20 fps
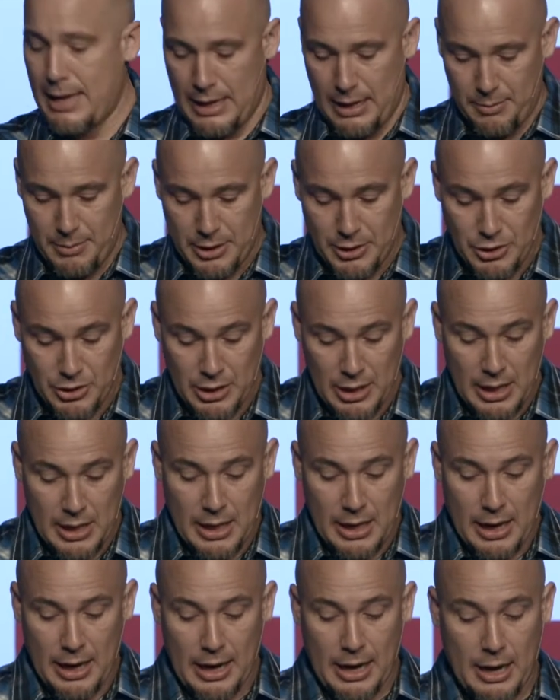image.
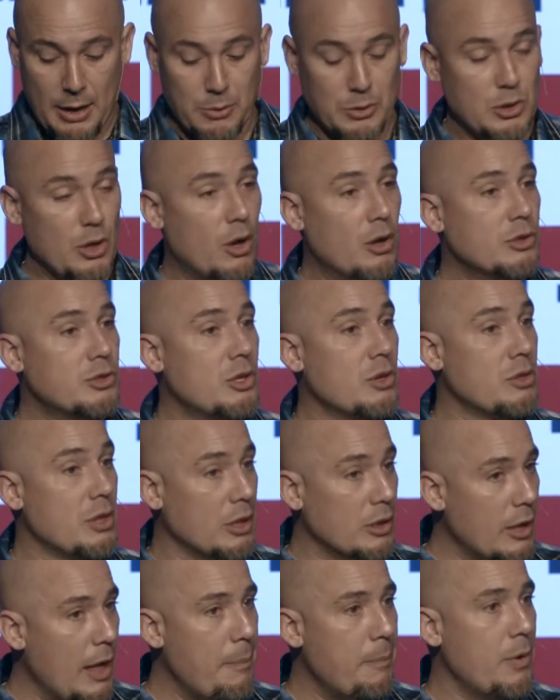Uh, it was also the
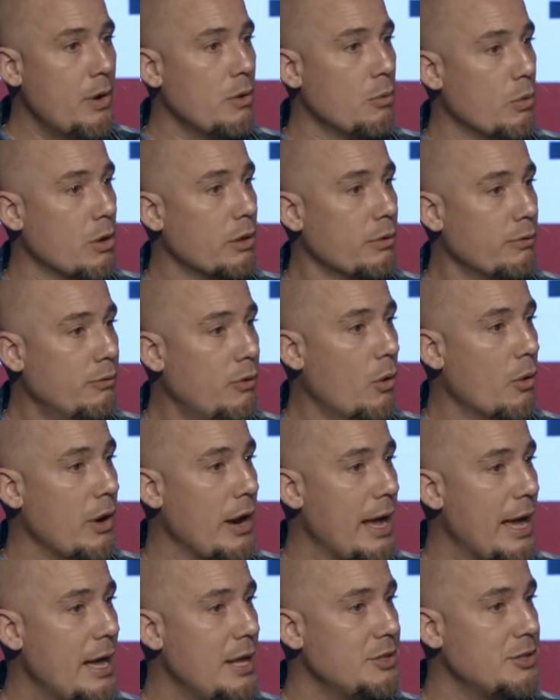leopard with four
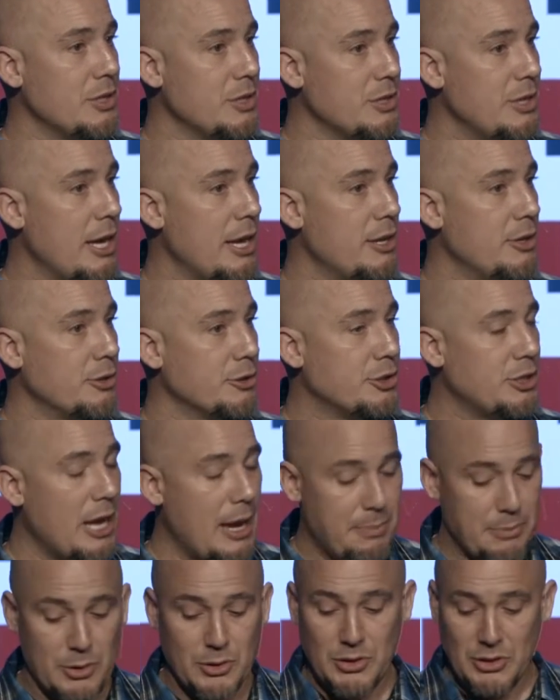heads in Daniel
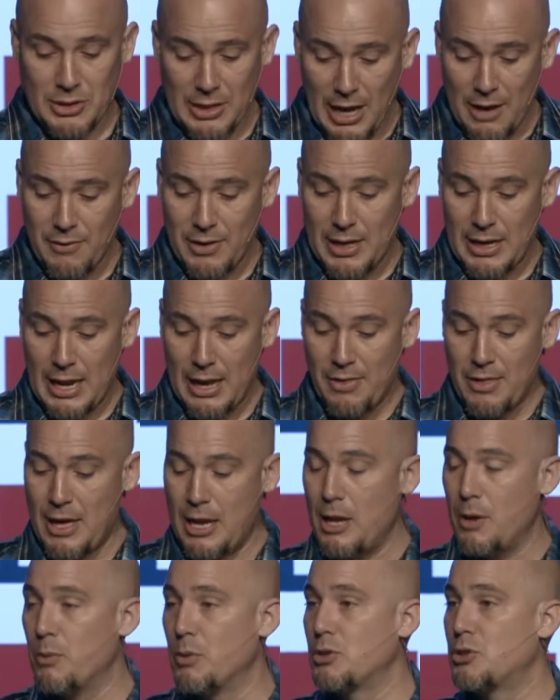chapter 7, and then
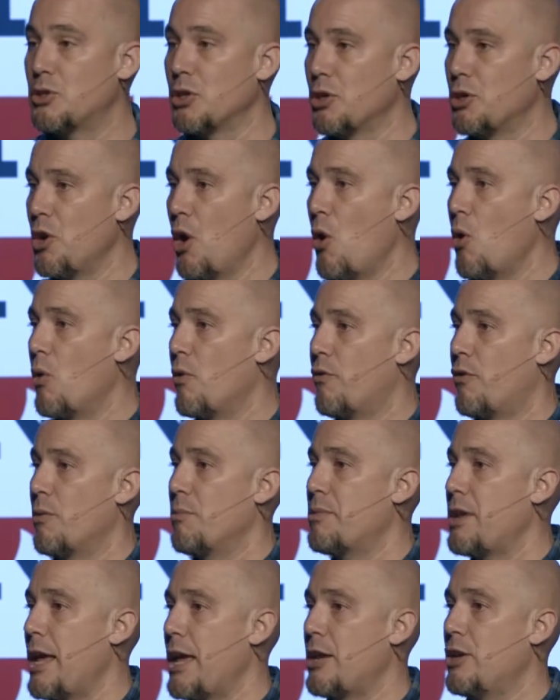it was the goat
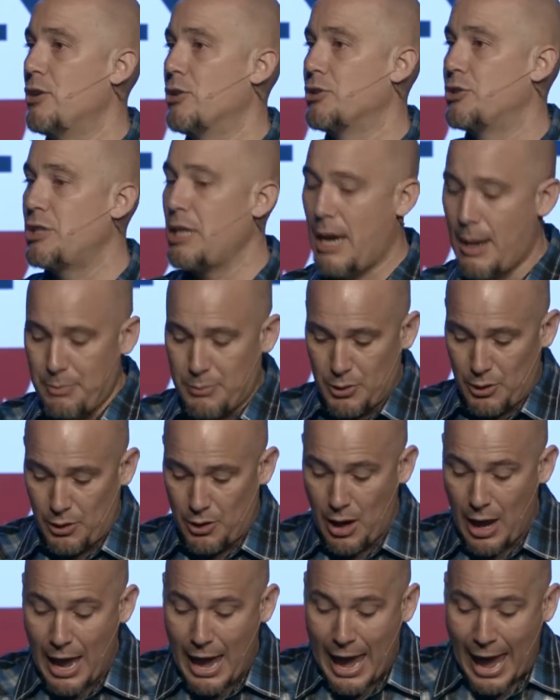from Daniel
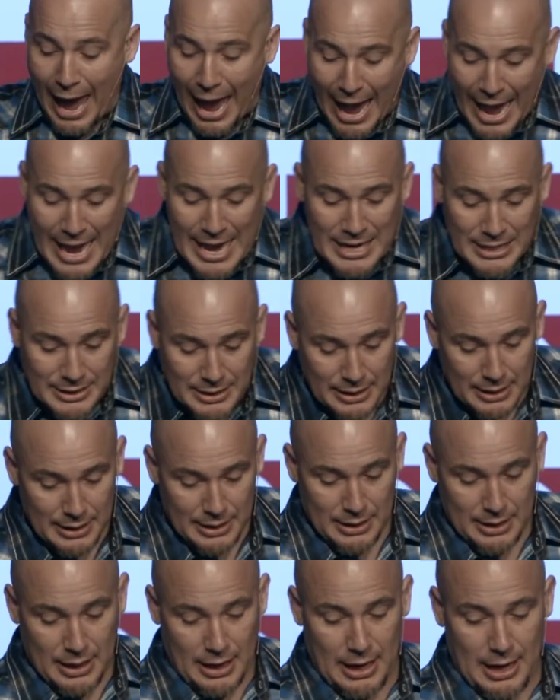chapter 8.
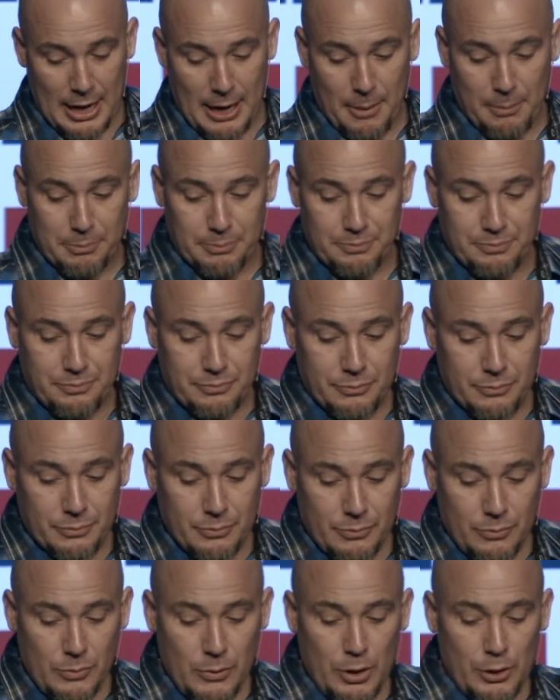Um,
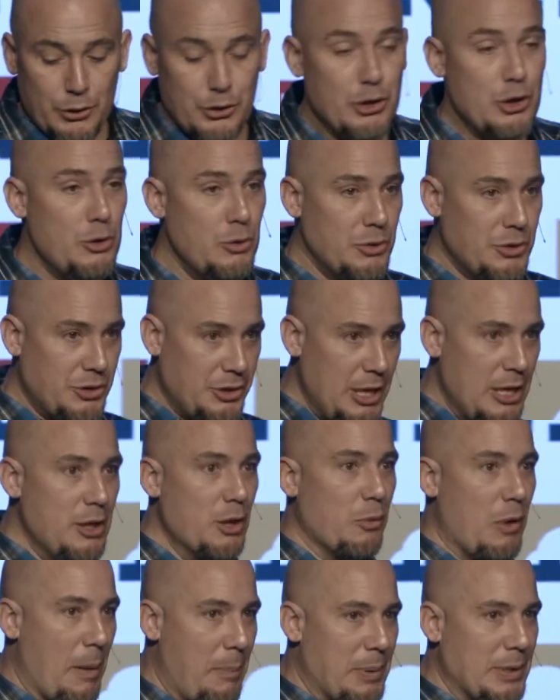do you see
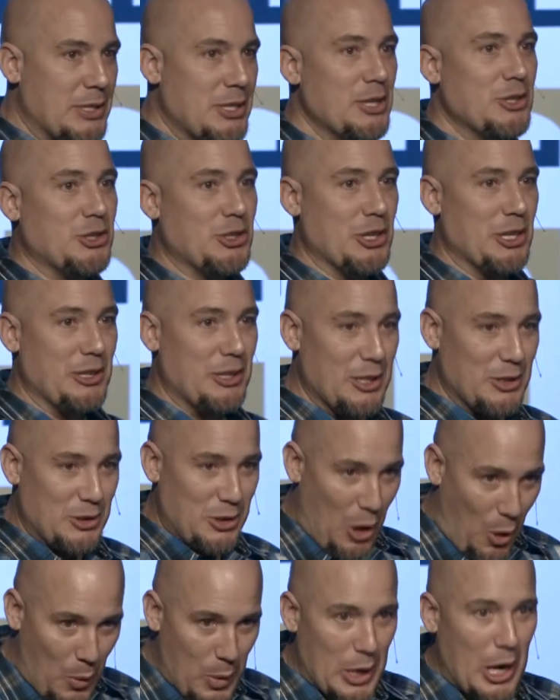the repetition that's
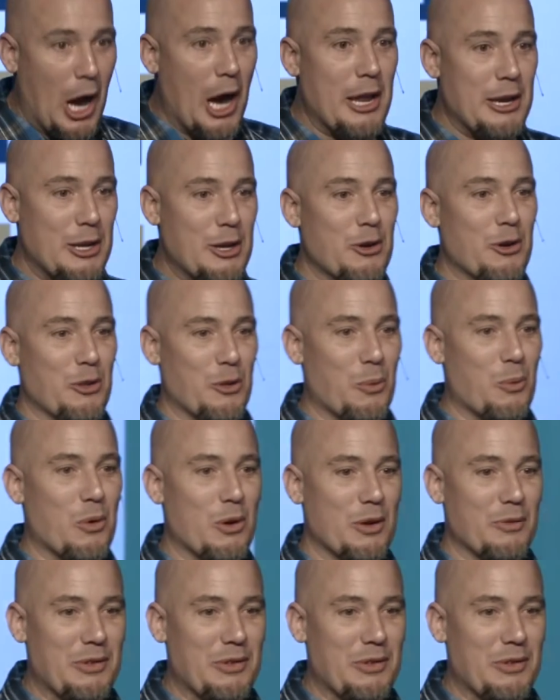going on here in the Word of